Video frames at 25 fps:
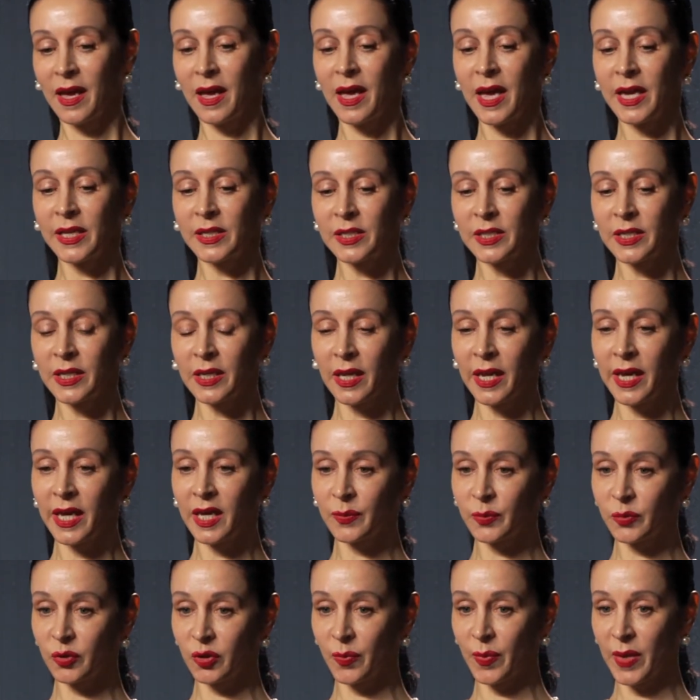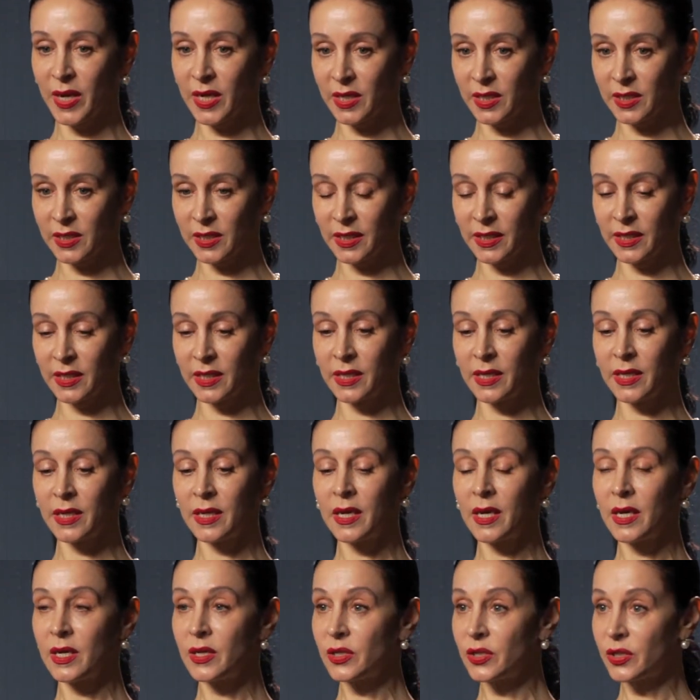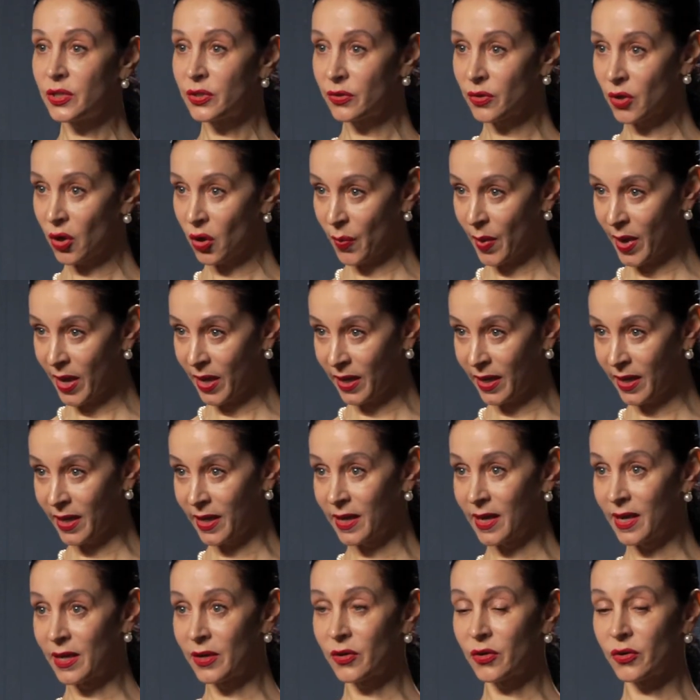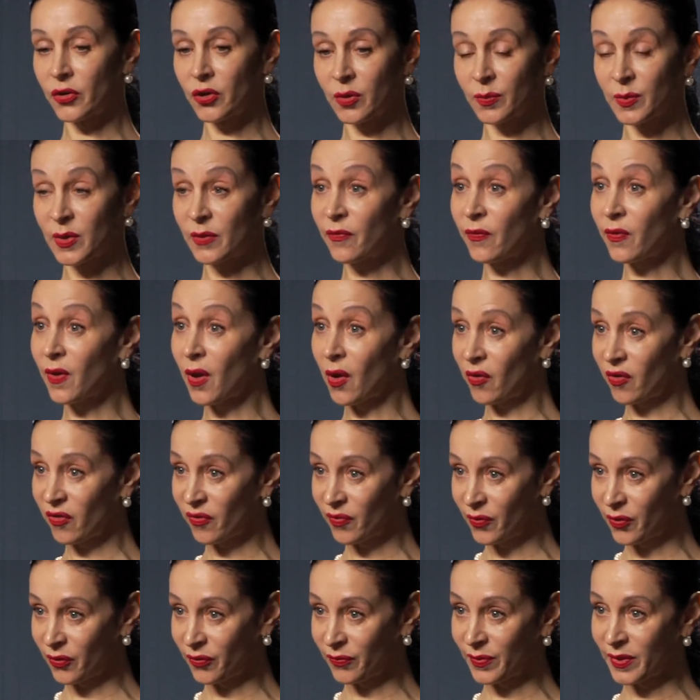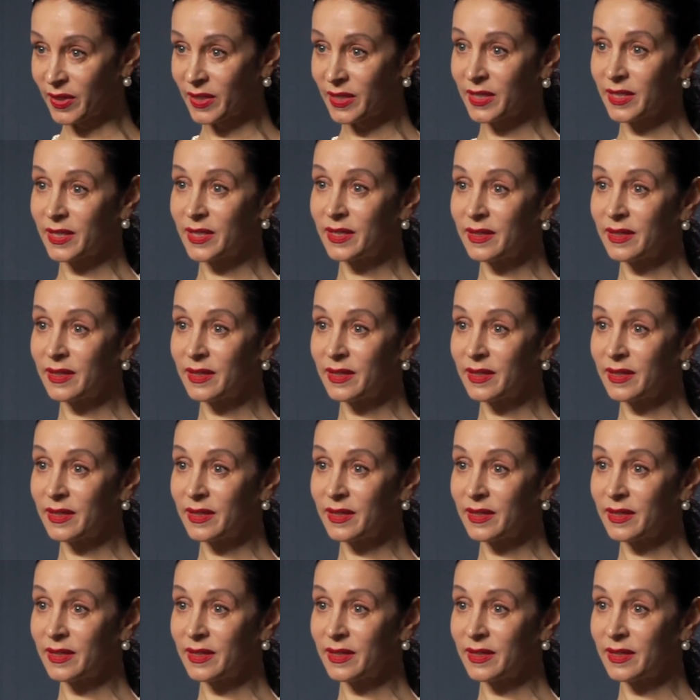it still helped tremendously to know ballet in terms of flow of movement.